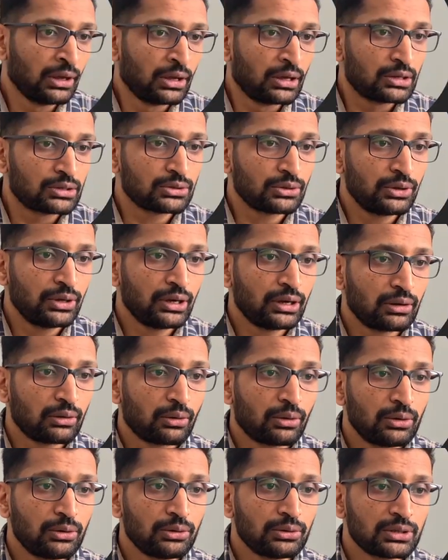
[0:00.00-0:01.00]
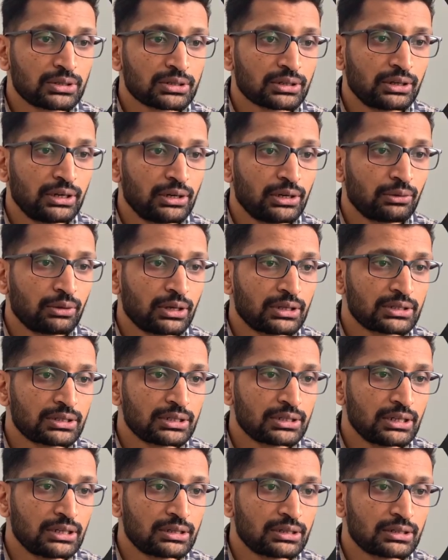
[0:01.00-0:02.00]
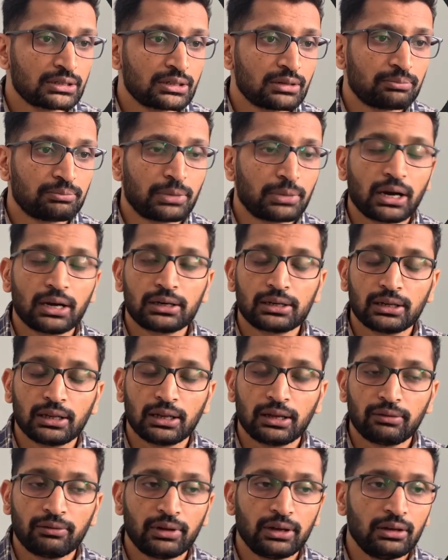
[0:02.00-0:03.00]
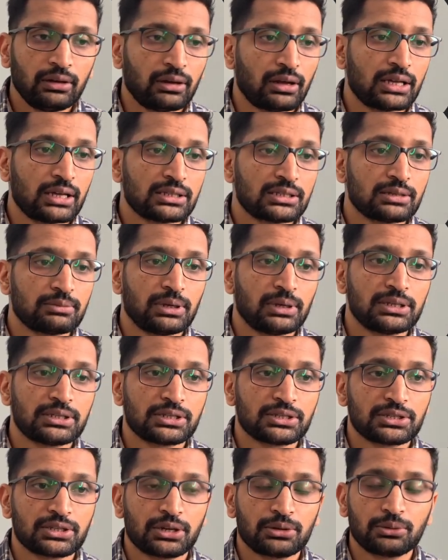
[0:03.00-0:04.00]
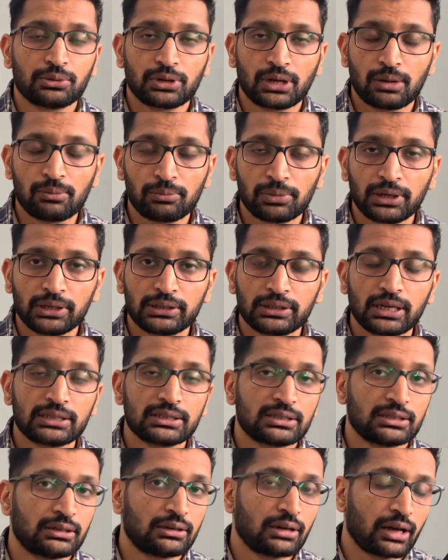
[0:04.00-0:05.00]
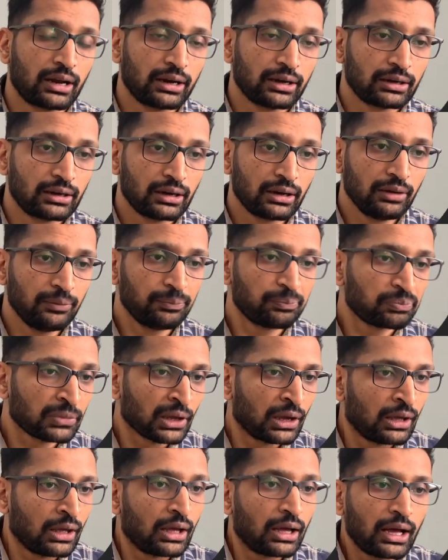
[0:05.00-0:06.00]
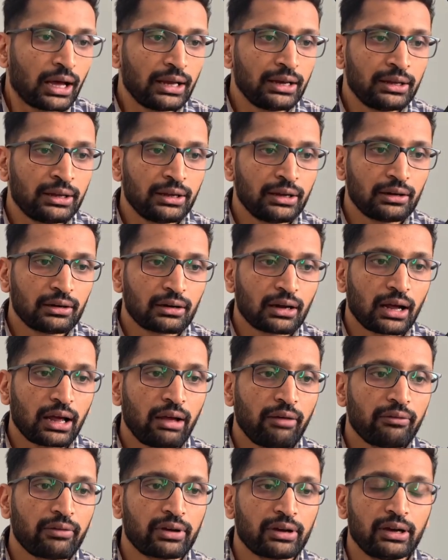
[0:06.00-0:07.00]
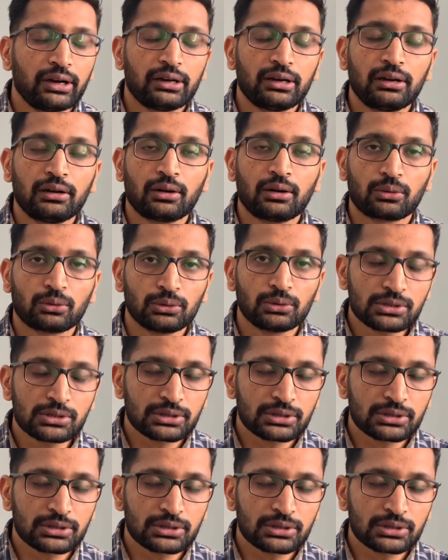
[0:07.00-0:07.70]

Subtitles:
So here onto the screen, you can see this is the part 11 Ansible Jinja2 template. That's the directory. And here I have created a roles